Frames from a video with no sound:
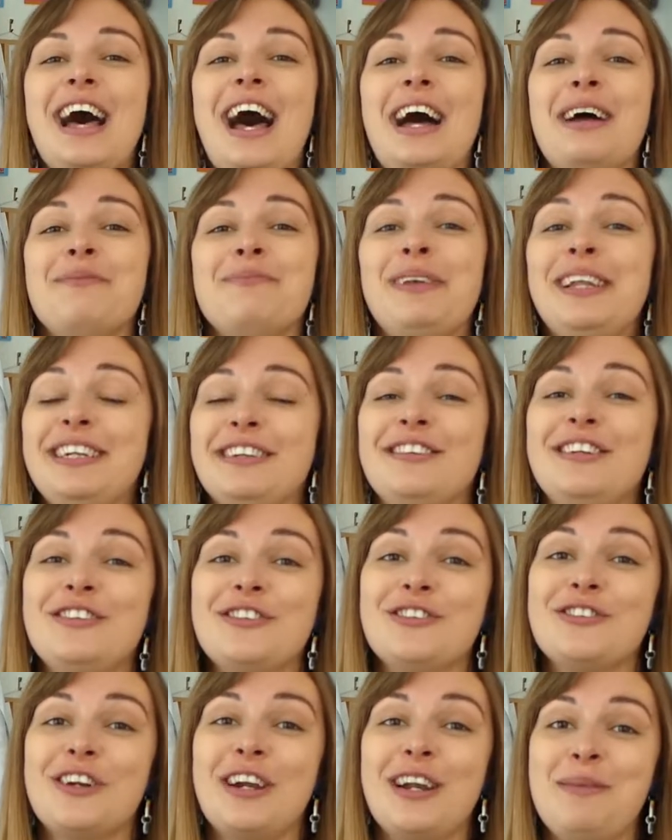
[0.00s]
I'm literally
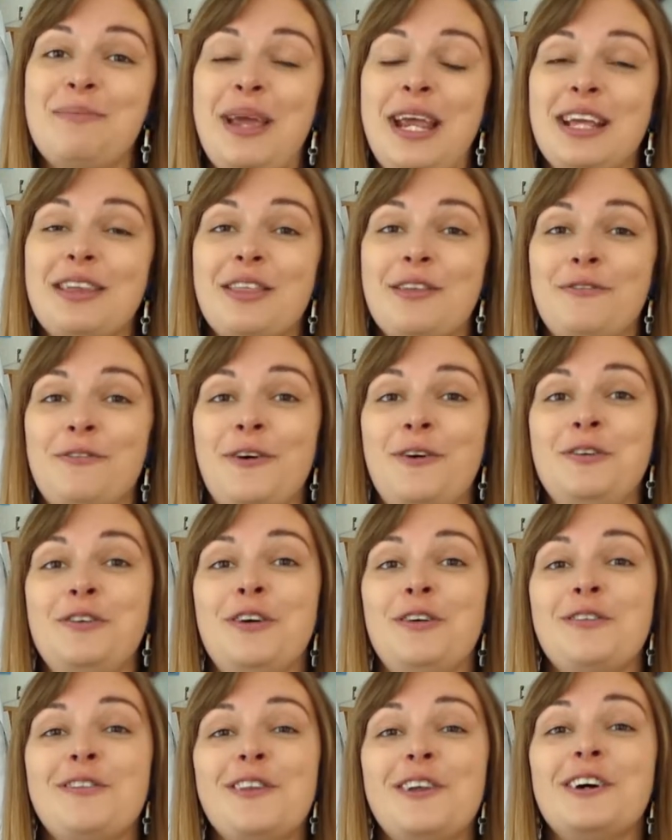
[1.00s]
just trying to make the
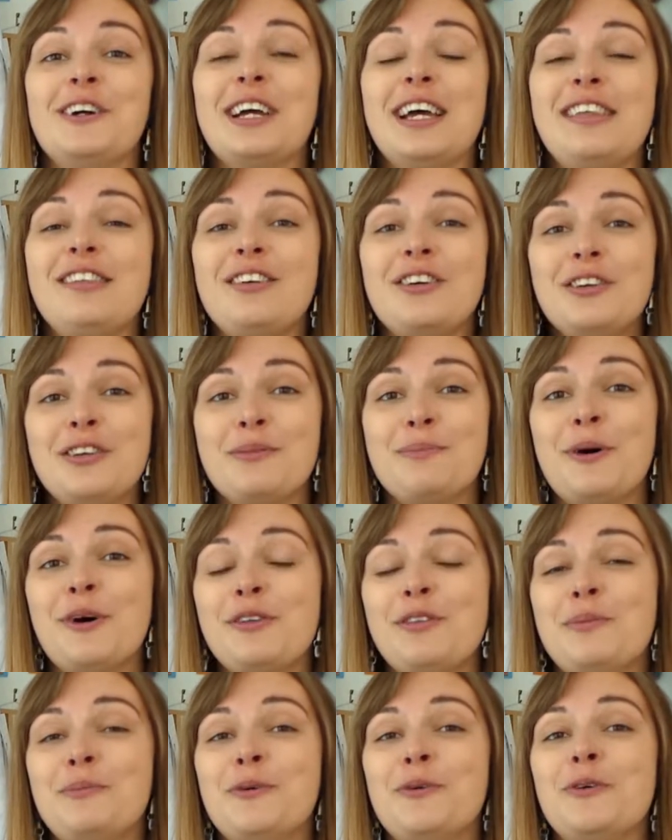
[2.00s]
photos look as good as
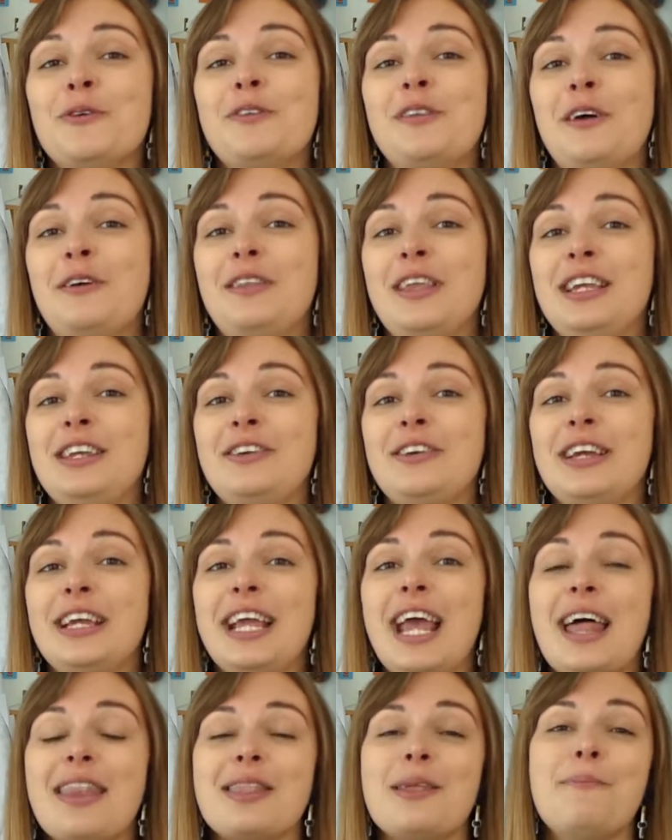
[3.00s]
possible so that you can
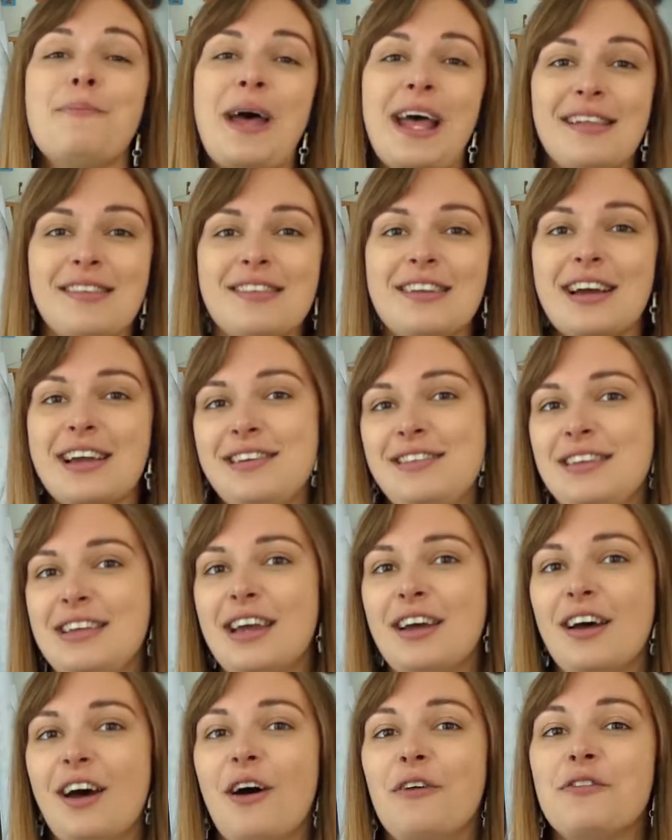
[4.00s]
get the best
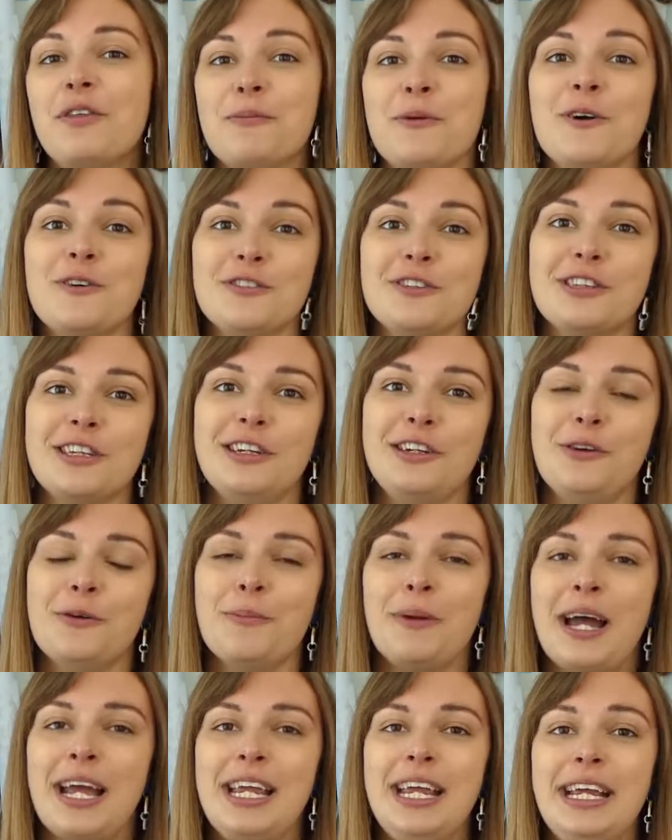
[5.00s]
idea of the product that you're
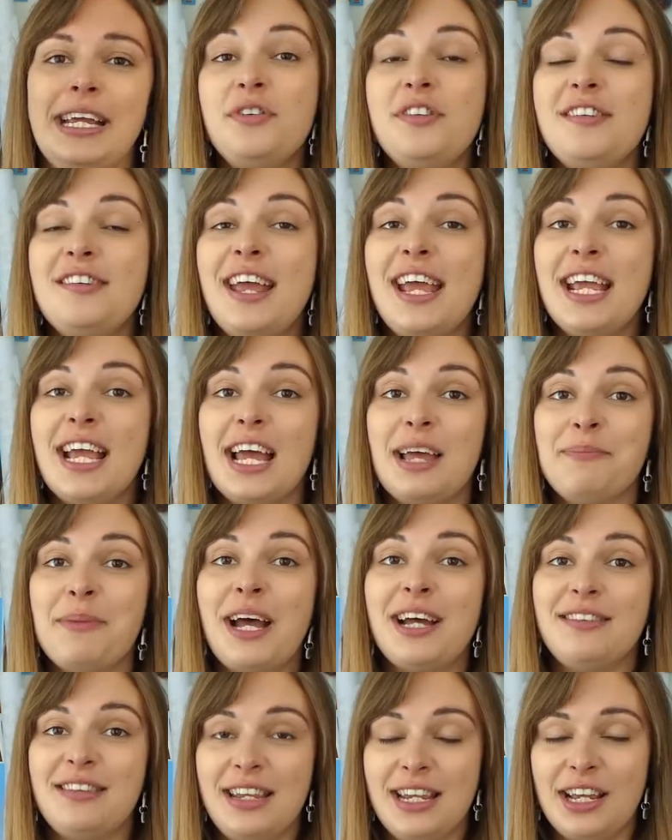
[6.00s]
buying. Today I'm
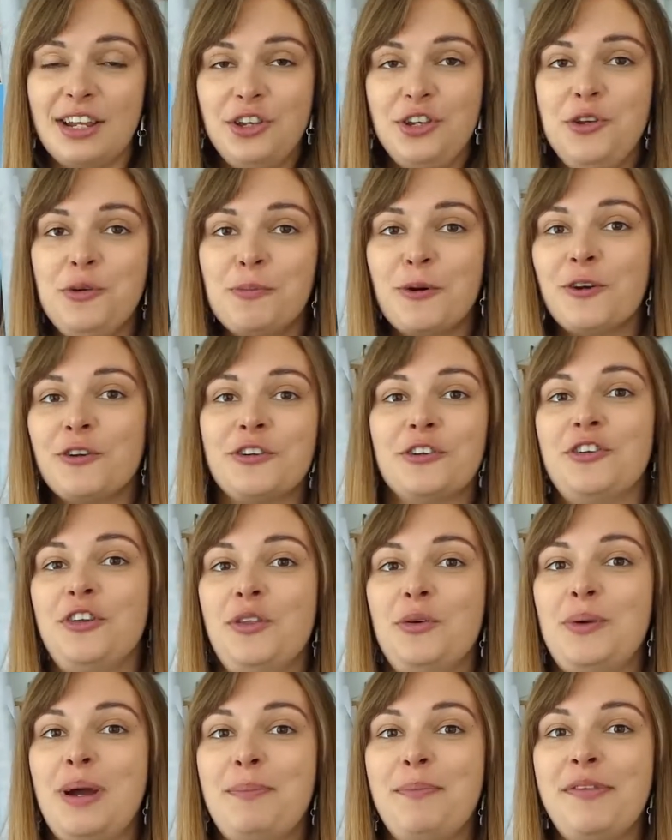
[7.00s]
adding a new product to
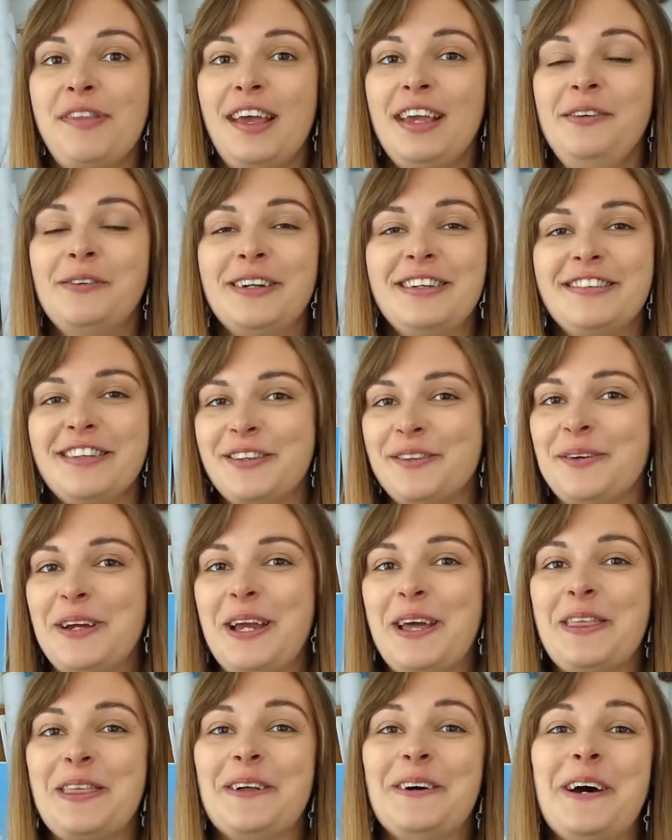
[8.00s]
the website, which is why
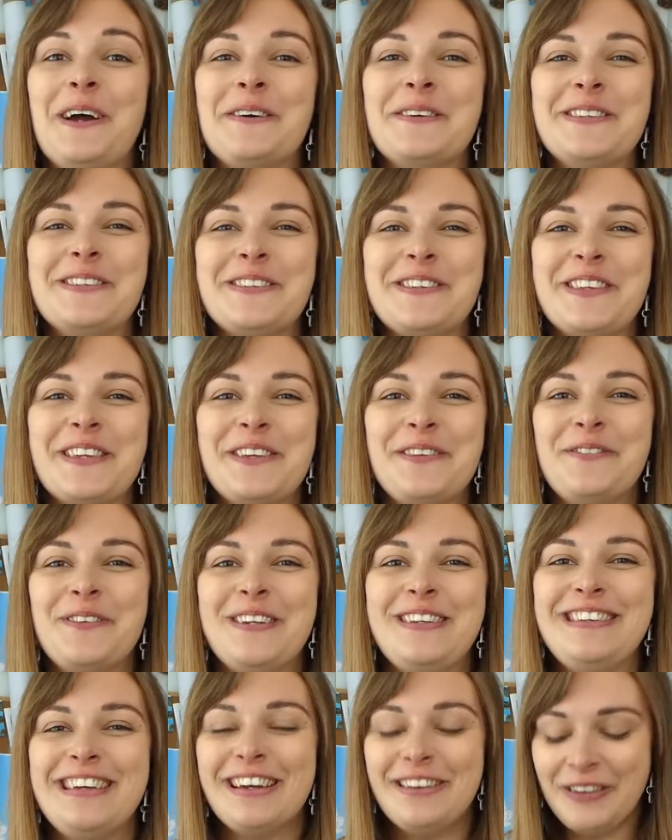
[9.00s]
I thought I would do this
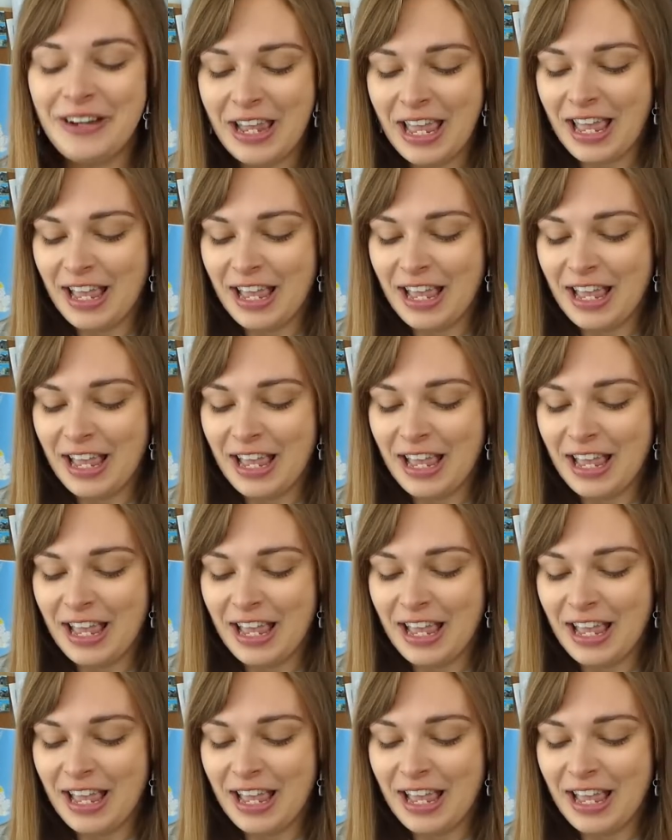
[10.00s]
video.